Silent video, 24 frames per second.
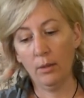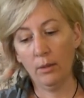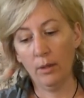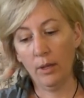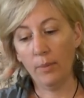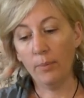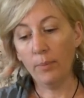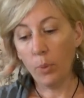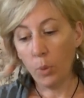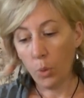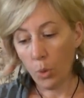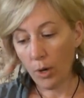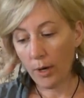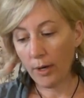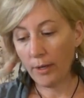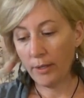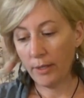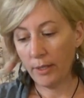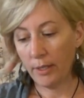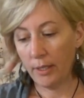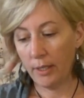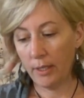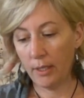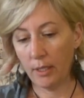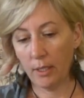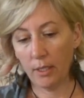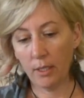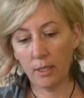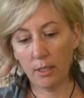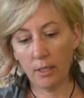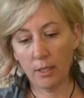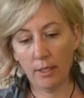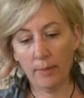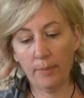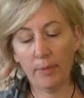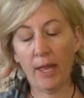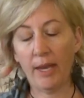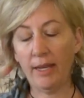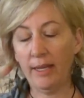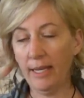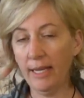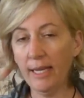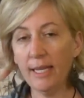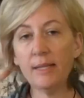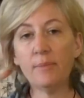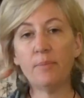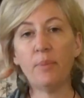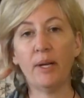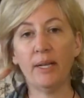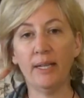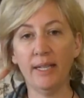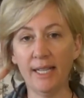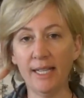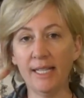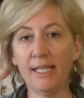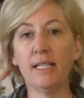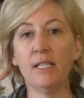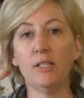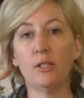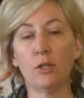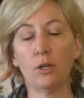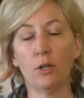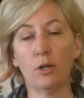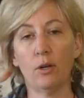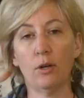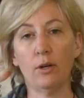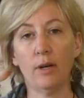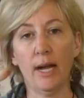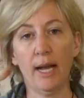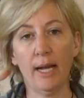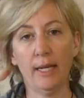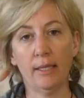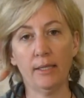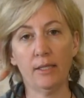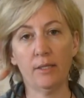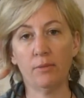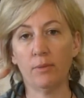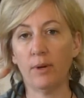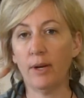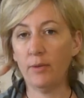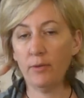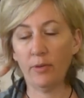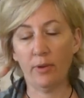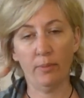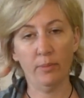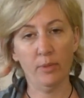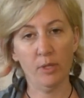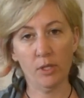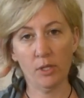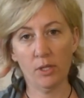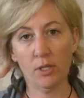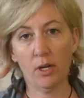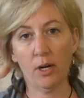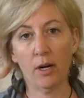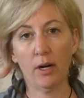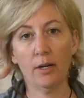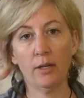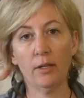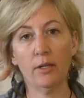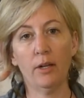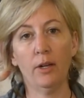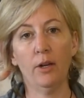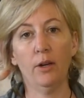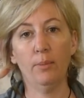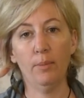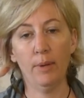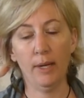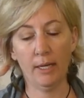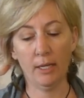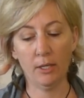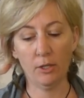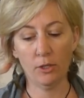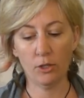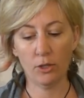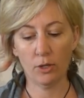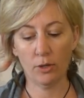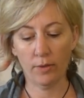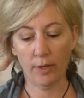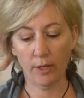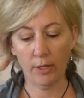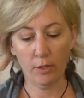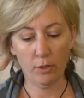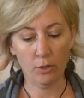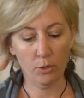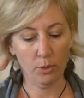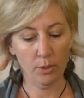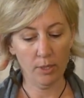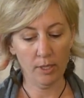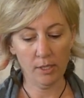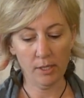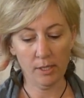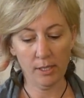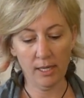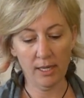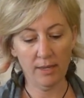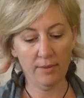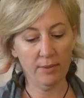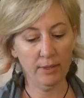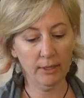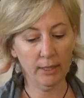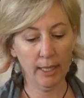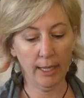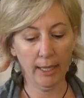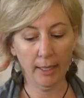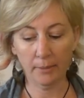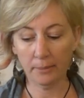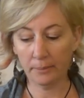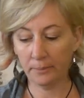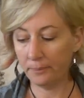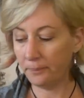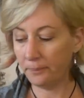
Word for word: important and e but easy to correct right from the start, you know, making sure that you twist evenly.